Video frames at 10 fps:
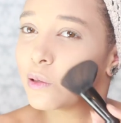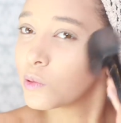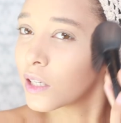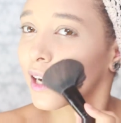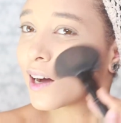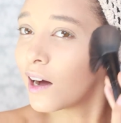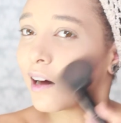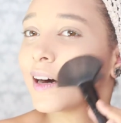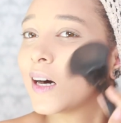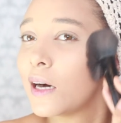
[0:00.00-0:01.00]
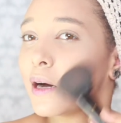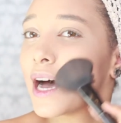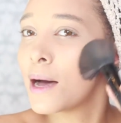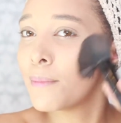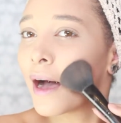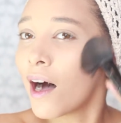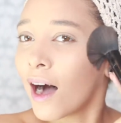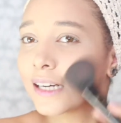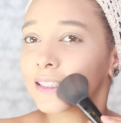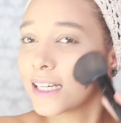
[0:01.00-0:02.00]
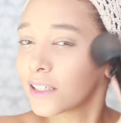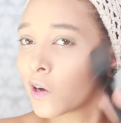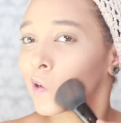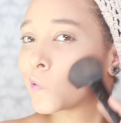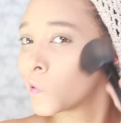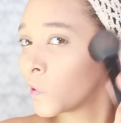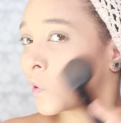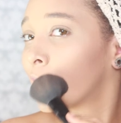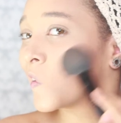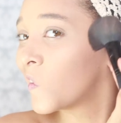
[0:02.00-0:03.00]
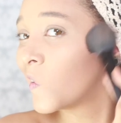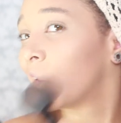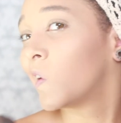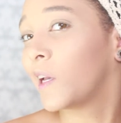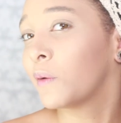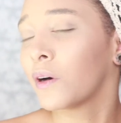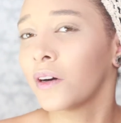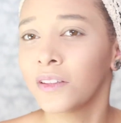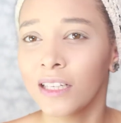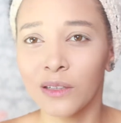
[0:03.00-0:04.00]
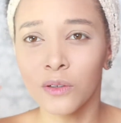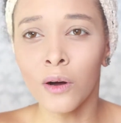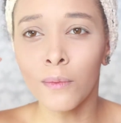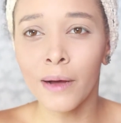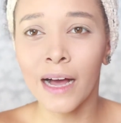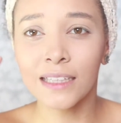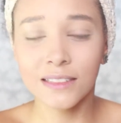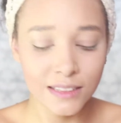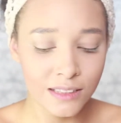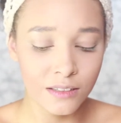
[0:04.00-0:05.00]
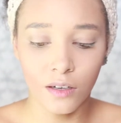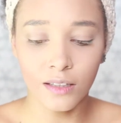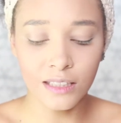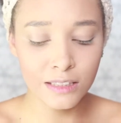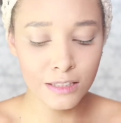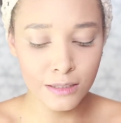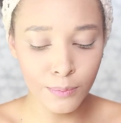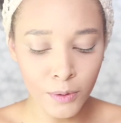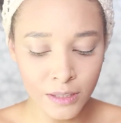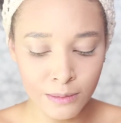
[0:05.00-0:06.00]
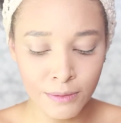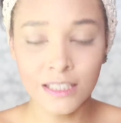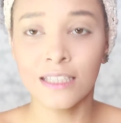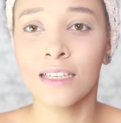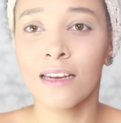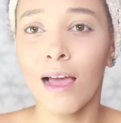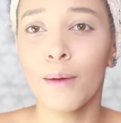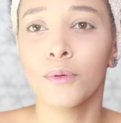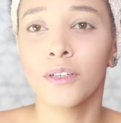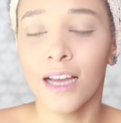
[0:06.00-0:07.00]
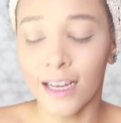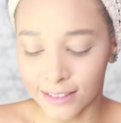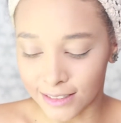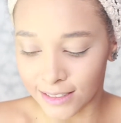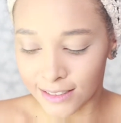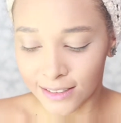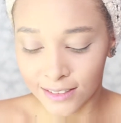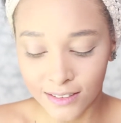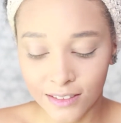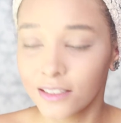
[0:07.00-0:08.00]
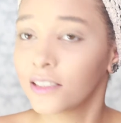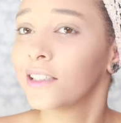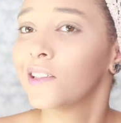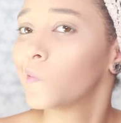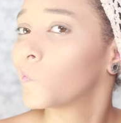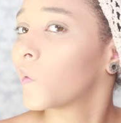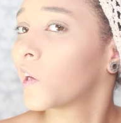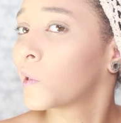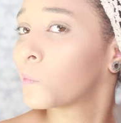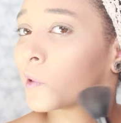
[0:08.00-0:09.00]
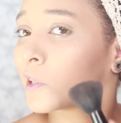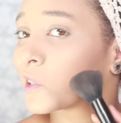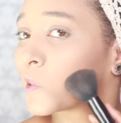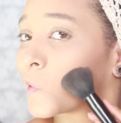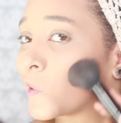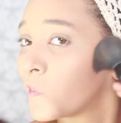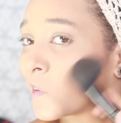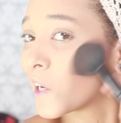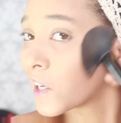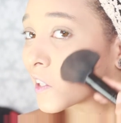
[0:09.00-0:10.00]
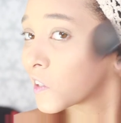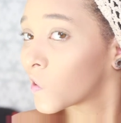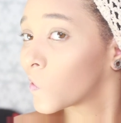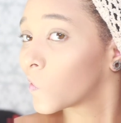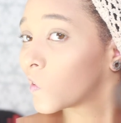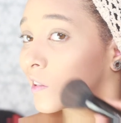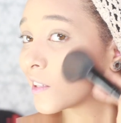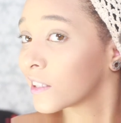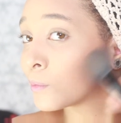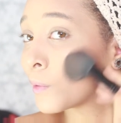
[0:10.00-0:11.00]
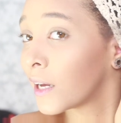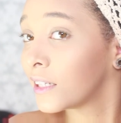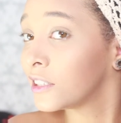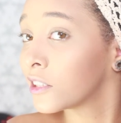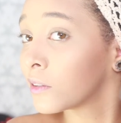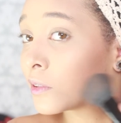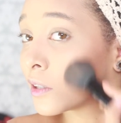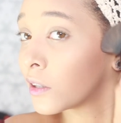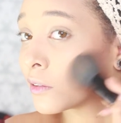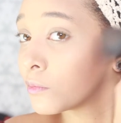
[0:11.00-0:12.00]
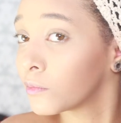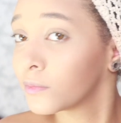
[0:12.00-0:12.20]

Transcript: It was like a a matte highlight and contour in one, the little compact. Oh, that's disappointing, especially as I like Brooke Candy, And the products are not even like, that's barely showing up.